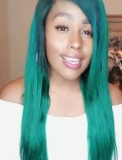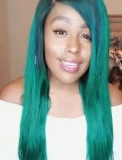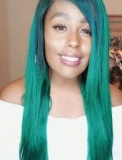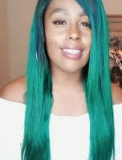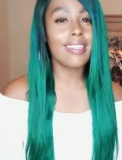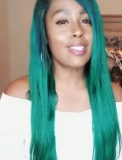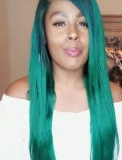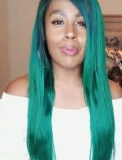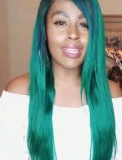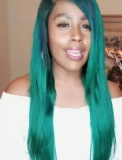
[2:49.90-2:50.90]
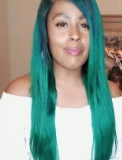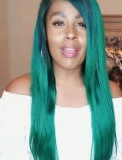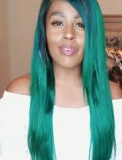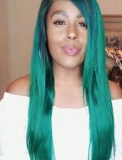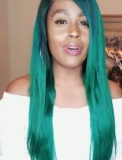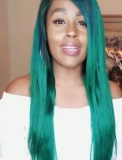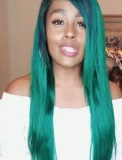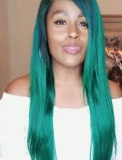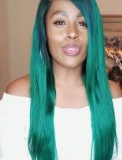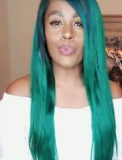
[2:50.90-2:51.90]
easy to blame everyone
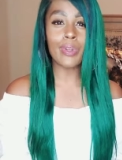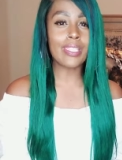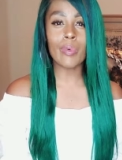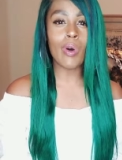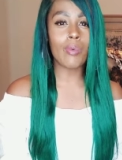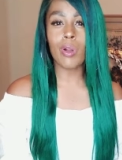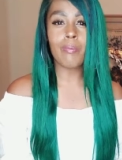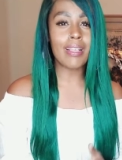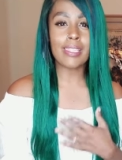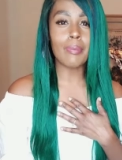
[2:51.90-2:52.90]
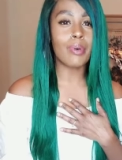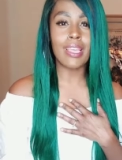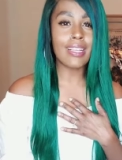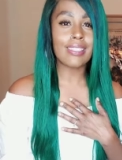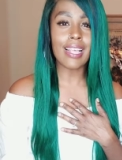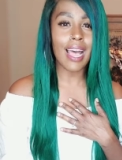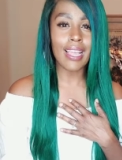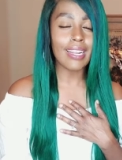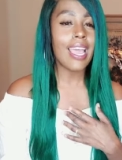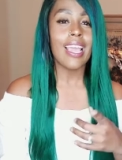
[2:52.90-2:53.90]
else for the reason why we're messed up on the inside.